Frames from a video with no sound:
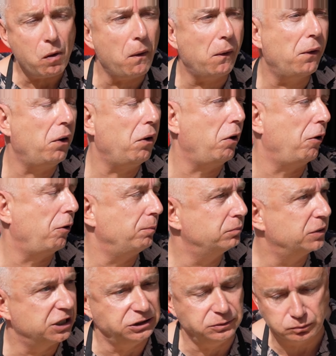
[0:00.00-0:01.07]
Oh,
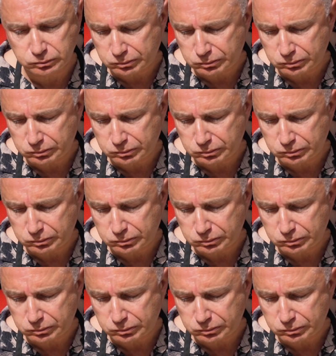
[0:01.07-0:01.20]
mate.